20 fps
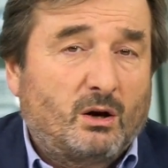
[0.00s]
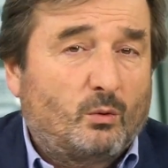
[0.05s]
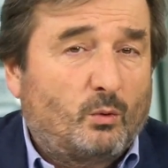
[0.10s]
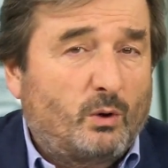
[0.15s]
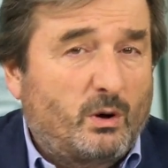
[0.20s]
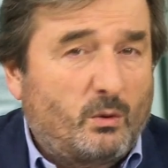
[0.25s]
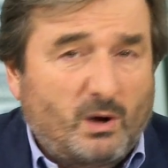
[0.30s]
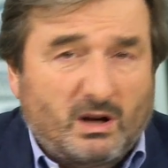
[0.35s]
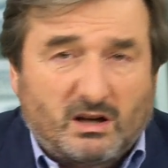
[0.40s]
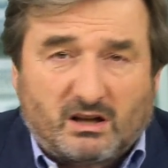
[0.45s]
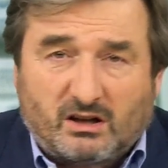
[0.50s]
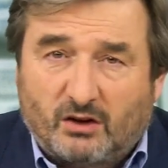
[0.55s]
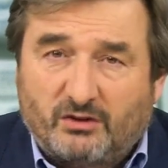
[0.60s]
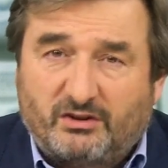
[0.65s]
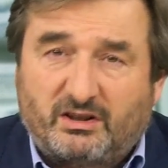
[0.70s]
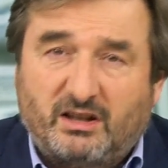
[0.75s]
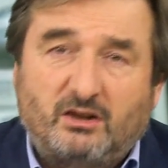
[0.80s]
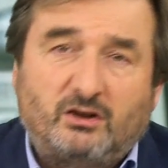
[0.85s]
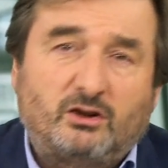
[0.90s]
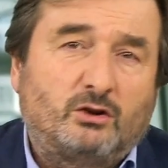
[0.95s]
We will
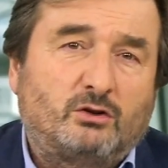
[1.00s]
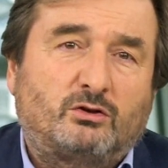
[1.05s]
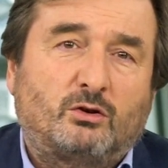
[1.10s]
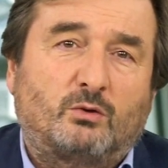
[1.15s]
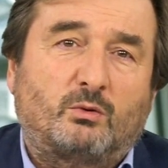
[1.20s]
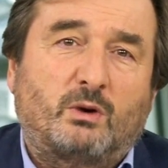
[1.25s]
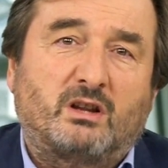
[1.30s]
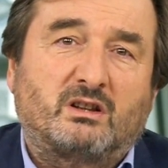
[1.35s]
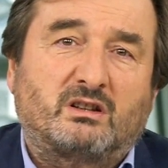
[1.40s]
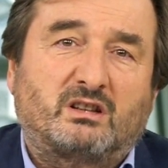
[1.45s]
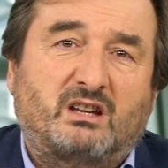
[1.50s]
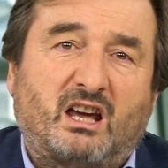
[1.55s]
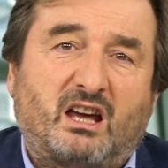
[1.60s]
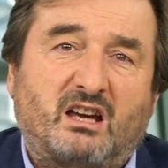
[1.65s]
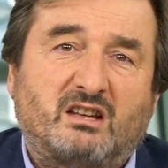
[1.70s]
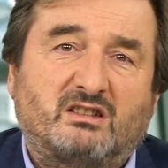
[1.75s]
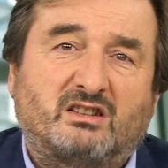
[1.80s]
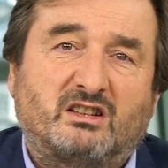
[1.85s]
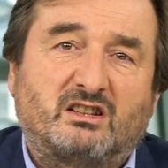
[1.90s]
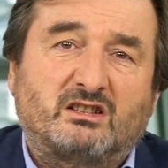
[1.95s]
continue to run
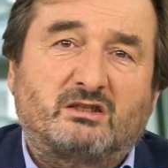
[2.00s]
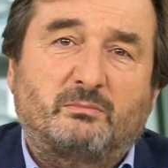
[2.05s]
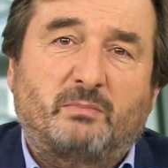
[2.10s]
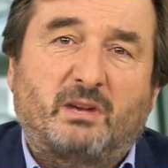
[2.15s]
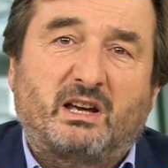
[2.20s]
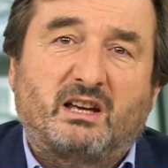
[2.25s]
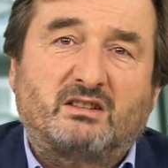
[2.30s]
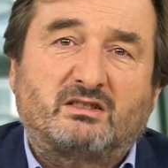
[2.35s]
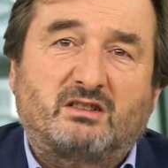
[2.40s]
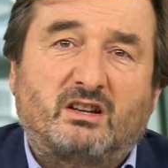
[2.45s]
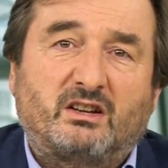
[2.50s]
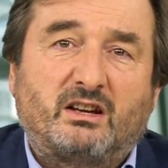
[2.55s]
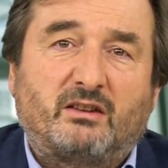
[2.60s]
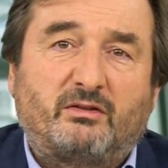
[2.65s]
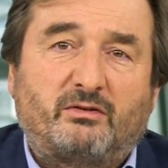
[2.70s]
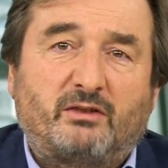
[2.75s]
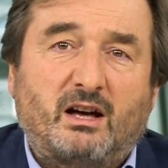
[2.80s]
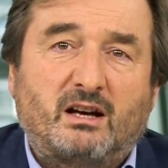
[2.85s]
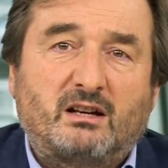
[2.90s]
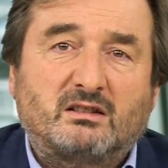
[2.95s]
cases based on
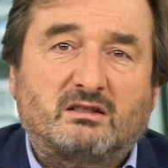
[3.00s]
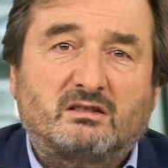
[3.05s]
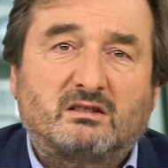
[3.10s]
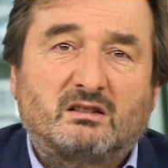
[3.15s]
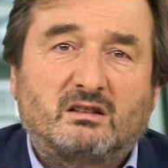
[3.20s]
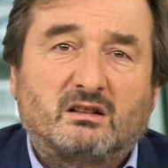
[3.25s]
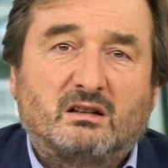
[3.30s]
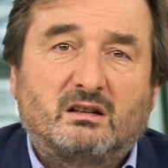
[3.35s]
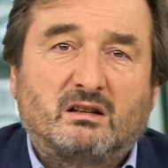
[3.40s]
effects,